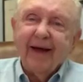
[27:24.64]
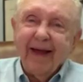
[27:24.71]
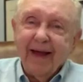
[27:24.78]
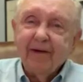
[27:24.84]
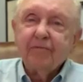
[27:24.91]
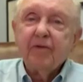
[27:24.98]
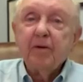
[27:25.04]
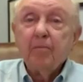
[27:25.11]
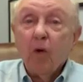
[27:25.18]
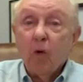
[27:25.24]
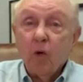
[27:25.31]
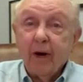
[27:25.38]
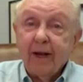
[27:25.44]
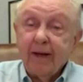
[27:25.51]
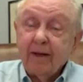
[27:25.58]
every
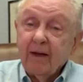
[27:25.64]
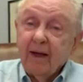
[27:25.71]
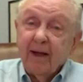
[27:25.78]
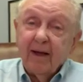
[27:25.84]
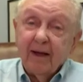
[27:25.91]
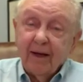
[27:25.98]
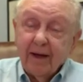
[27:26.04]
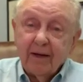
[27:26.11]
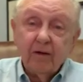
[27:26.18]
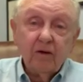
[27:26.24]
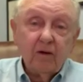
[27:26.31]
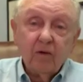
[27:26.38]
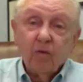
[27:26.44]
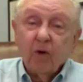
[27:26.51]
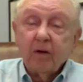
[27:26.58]
morning I do
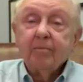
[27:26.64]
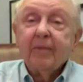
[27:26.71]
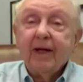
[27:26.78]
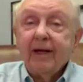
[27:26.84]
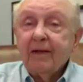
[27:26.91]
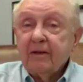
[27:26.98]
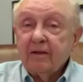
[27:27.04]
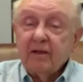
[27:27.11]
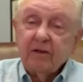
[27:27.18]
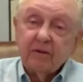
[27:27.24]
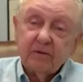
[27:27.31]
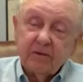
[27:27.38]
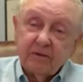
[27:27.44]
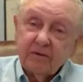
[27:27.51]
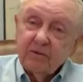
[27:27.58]
a 1 minute
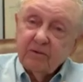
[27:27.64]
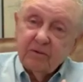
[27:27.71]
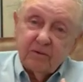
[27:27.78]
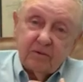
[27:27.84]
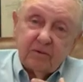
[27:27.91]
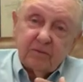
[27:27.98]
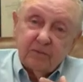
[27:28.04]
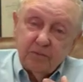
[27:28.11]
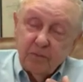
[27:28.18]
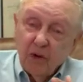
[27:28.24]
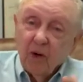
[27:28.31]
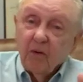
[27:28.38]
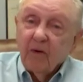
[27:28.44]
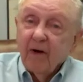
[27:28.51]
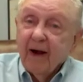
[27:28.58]

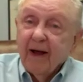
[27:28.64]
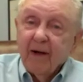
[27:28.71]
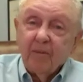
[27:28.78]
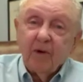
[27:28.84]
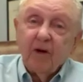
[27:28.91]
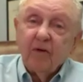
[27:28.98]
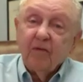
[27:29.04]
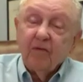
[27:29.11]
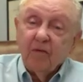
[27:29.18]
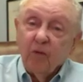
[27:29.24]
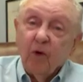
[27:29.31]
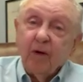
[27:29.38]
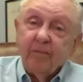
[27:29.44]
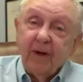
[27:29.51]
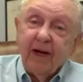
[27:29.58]
program, a
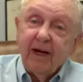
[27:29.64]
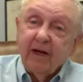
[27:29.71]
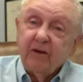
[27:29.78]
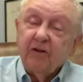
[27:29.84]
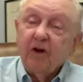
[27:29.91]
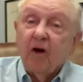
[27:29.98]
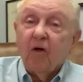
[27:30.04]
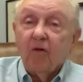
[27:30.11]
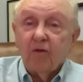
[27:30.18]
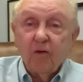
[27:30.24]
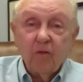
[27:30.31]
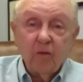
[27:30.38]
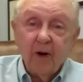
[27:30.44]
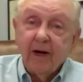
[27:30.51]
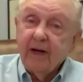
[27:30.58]
1 minute talk
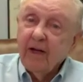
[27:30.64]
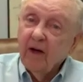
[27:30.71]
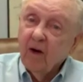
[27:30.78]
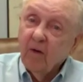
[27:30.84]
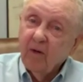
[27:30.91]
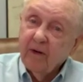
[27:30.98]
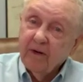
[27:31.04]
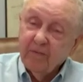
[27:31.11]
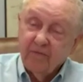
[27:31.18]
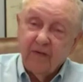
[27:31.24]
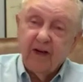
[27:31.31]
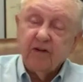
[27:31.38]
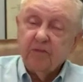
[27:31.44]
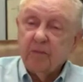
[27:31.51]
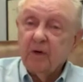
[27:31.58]
on radio and
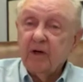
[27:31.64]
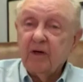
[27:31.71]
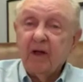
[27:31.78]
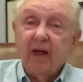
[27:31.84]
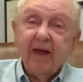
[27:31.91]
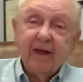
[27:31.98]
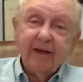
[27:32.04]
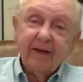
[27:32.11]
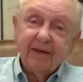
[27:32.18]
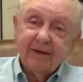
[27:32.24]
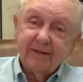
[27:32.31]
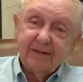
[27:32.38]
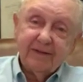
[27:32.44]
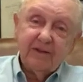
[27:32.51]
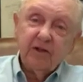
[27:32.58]
Facebook.
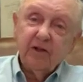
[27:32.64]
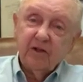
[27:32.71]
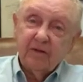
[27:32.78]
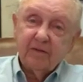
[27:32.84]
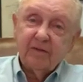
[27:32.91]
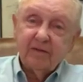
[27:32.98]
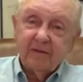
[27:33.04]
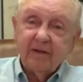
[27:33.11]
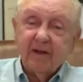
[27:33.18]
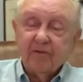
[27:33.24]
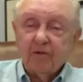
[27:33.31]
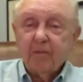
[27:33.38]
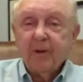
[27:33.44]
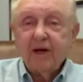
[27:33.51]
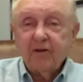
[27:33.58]

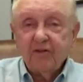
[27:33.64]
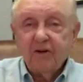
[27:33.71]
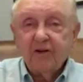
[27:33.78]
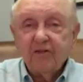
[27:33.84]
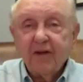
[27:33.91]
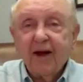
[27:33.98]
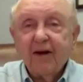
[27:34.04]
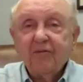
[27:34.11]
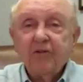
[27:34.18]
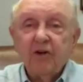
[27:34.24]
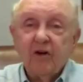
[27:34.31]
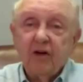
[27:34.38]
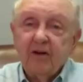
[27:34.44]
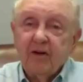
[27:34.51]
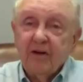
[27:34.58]
Information is there for
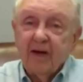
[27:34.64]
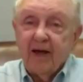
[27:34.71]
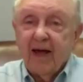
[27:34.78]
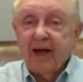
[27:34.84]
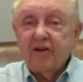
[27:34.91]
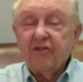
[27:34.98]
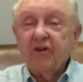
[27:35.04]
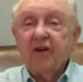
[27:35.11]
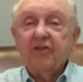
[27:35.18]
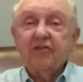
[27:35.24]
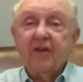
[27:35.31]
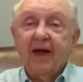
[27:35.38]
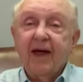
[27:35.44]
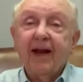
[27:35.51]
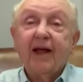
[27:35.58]
you to access
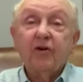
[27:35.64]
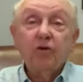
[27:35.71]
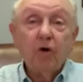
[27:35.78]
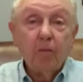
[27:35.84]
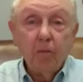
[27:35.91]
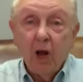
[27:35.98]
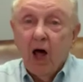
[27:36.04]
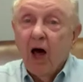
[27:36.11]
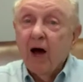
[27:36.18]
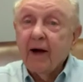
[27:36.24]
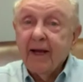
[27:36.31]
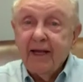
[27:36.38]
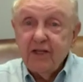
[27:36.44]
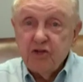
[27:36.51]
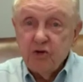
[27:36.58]
that. I do a
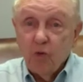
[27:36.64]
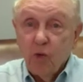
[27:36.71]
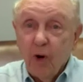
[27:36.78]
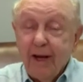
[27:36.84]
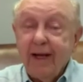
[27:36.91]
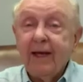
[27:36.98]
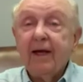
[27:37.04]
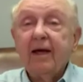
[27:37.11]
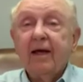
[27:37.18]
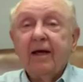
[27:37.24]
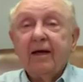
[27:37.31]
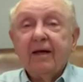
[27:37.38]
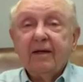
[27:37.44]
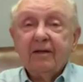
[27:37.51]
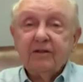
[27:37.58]
blog each week.
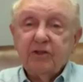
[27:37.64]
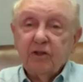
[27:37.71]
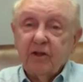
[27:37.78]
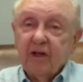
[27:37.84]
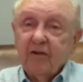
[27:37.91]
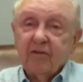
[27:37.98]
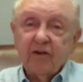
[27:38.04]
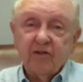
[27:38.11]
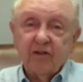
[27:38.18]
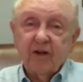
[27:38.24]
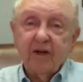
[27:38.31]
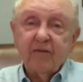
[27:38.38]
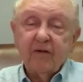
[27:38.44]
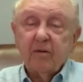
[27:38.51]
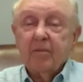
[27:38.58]
You can
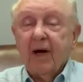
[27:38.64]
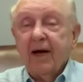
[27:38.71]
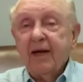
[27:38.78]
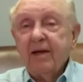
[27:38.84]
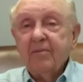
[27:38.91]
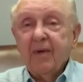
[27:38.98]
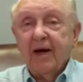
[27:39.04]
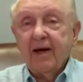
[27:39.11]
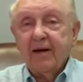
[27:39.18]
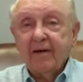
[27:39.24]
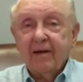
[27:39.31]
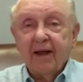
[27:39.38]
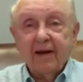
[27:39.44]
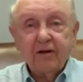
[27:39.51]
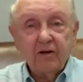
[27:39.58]
receive it by
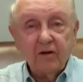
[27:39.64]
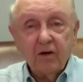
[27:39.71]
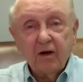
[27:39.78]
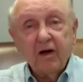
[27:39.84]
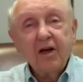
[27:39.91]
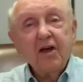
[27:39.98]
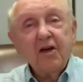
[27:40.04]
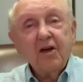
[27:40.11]
email. I do